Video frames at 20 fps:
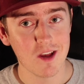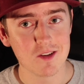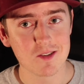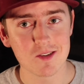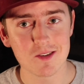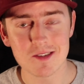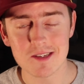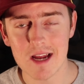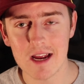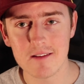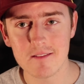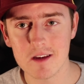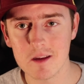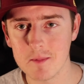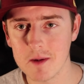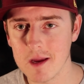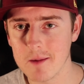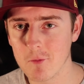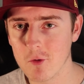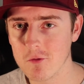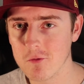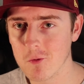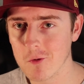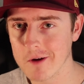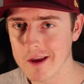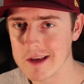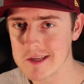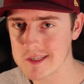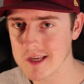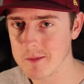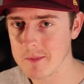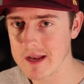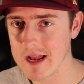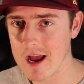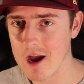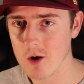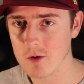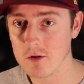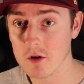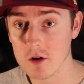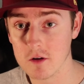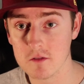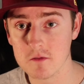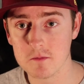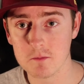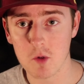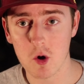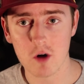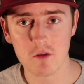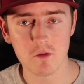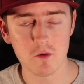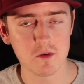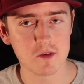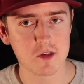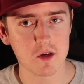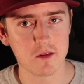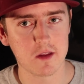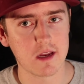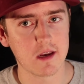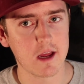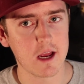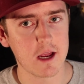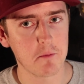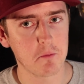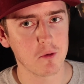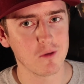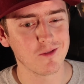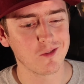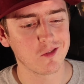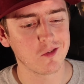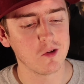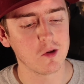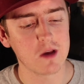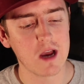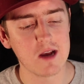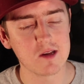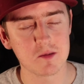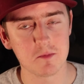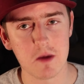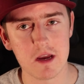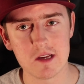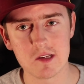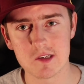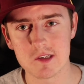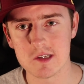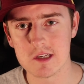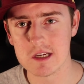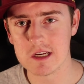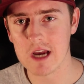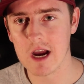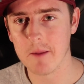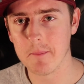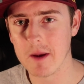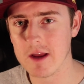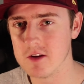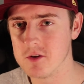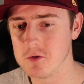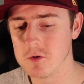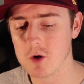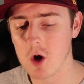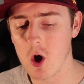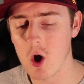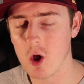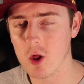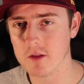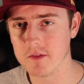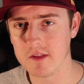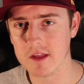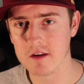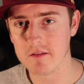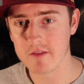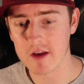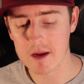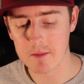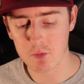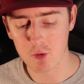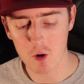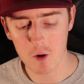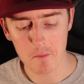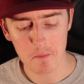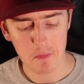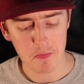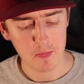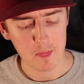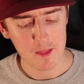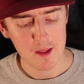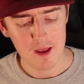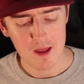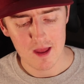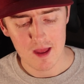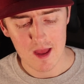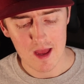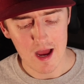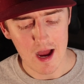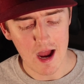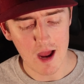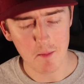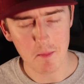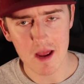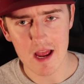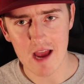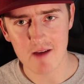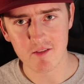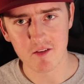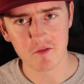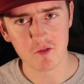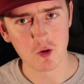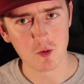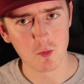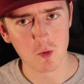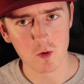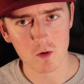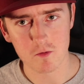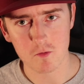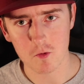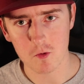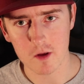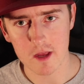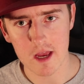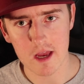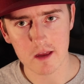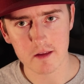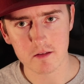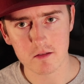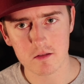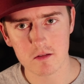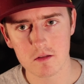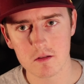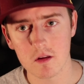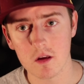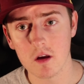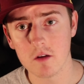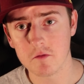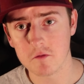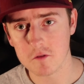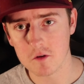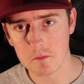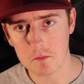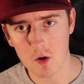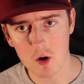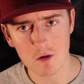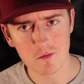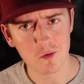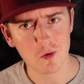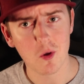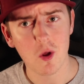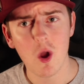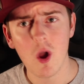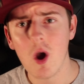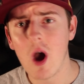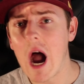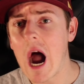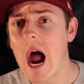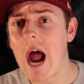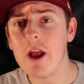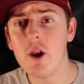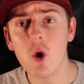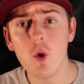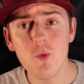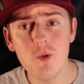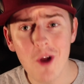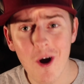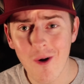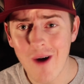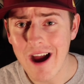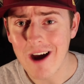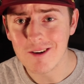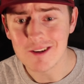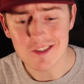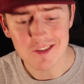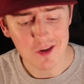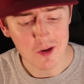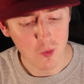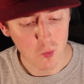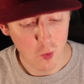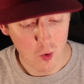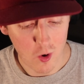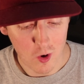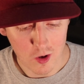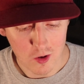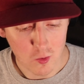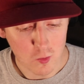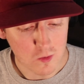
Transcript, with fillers: So there's not even gonna be any more four Ks coming out of Marvel until the end of April. So you guys may see, I may do a haul at the end of April. I may have a few more four Ks from Marvel. I don't know how it's gonna work,